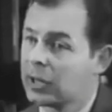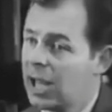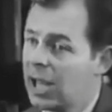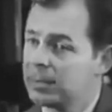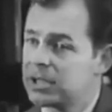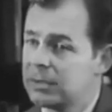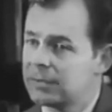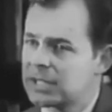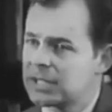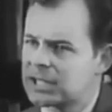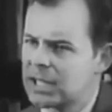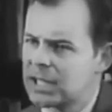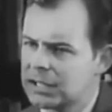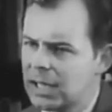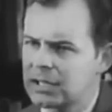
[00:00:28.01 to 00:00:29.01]
and perhaps
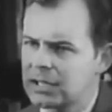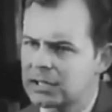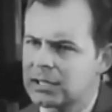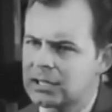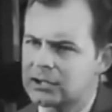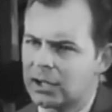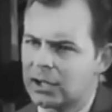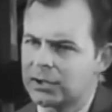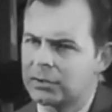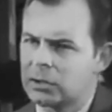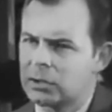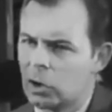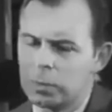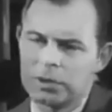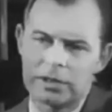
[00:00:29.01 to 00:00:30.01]
even set against
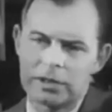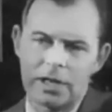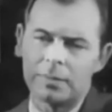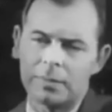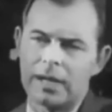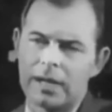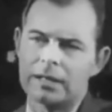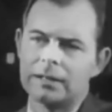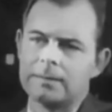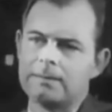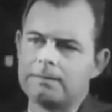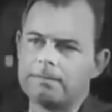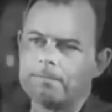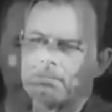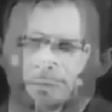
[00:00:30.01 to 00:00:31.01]
each other in open
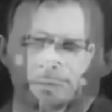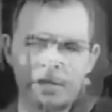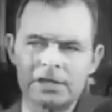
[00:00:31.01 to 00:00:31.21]
combat.